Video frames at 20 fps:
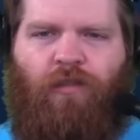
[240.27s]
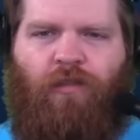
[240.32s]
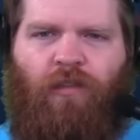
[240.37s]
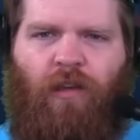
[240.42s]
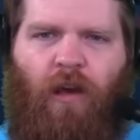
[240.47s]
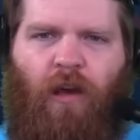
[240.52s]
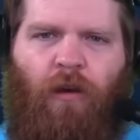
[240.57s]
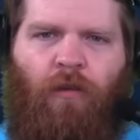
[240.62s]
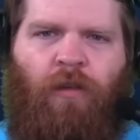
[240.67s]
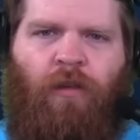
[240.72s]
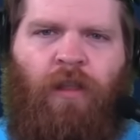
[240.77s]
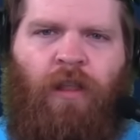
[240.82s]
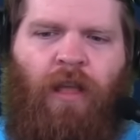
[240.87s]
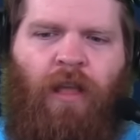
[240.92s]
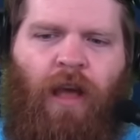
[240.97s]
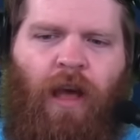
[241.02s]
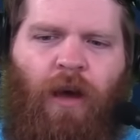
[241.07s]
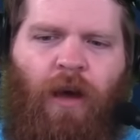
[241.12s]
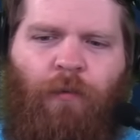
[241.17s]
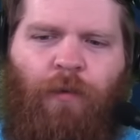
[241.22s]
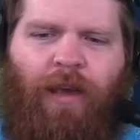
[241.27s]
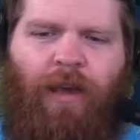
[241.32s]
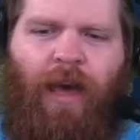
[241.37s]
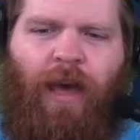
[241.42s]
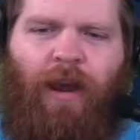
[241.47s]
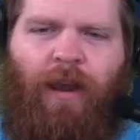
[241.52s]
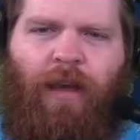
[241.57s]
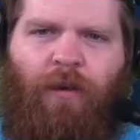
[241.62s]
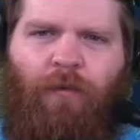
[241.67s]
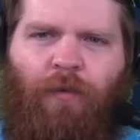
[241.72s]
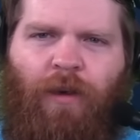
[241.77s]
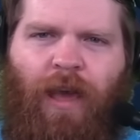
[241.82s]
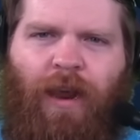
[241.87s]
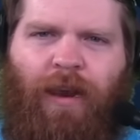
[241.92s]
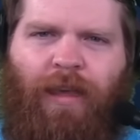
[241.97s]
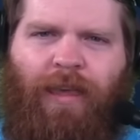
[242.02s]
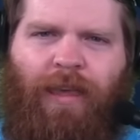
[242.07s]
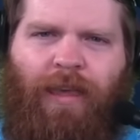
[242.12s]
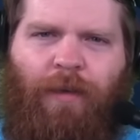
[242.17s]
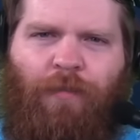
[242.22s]
So we
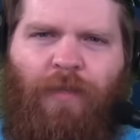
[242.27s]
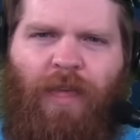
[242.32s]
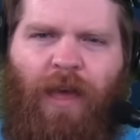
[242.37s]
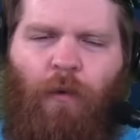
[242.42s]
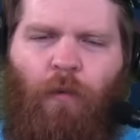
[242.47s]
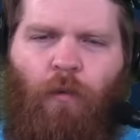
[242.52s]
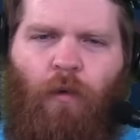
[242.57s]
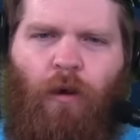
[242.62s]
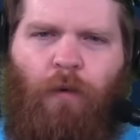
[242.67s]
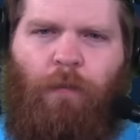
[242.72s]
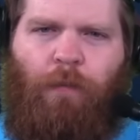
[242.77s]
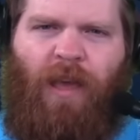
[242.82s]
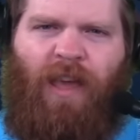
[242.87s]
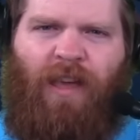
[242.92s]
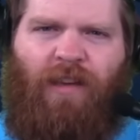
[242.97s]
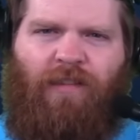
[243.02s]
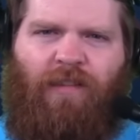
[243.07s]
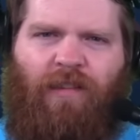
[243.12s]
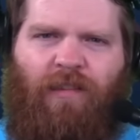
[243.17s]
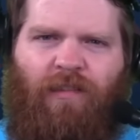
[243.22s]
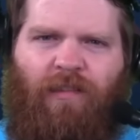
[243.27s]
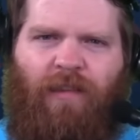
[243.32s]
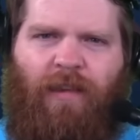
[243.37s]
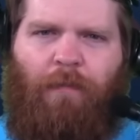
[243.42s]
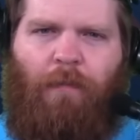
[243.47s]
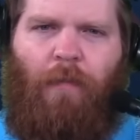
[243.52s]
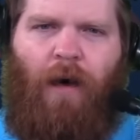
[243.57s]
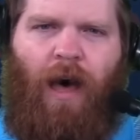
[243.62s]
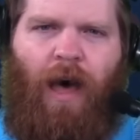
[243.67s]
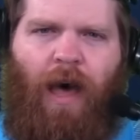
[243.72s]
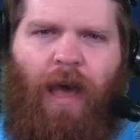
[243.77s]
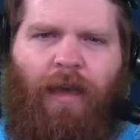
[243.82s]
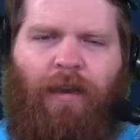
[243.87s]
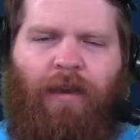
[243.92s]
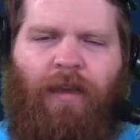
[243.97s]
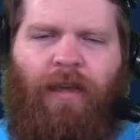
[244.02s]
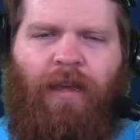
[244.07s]
gotta keep that word patience in mind,